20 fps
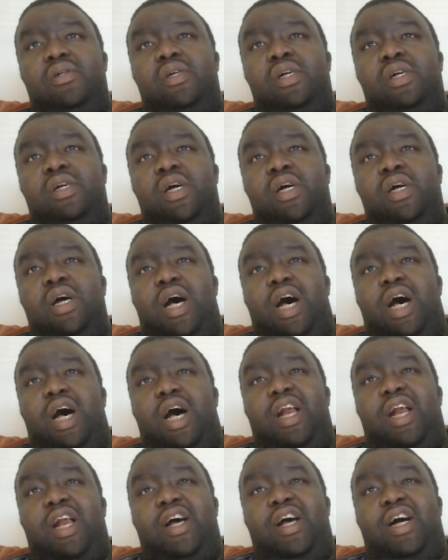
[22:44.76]
And
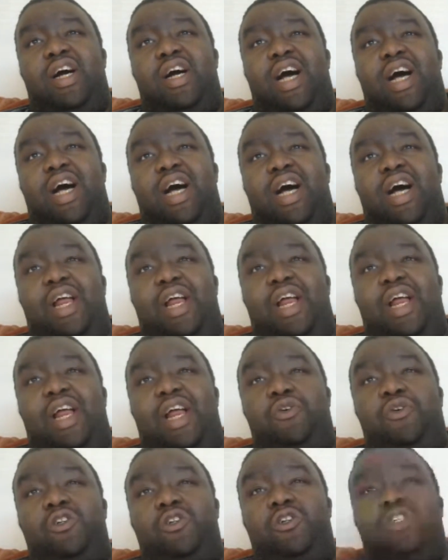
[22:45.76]
also with Saka, I'm not
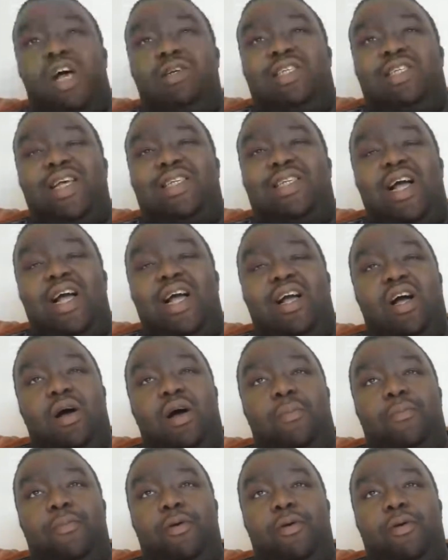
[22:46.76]
worried because I
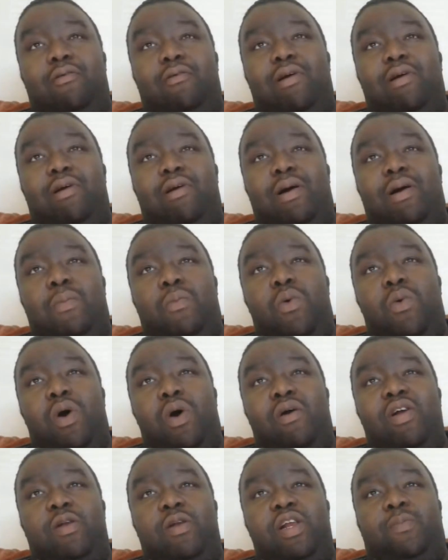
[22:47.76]
think Martinelli will be a
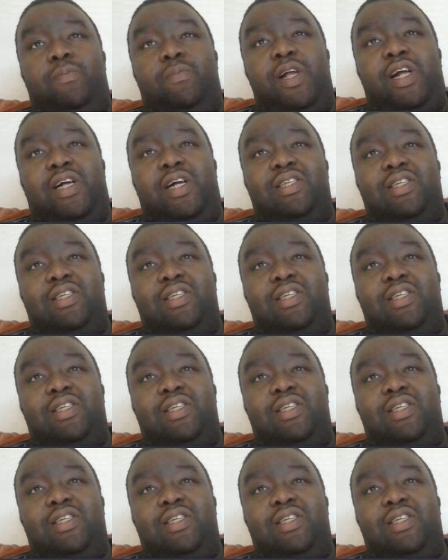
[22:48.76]
striker.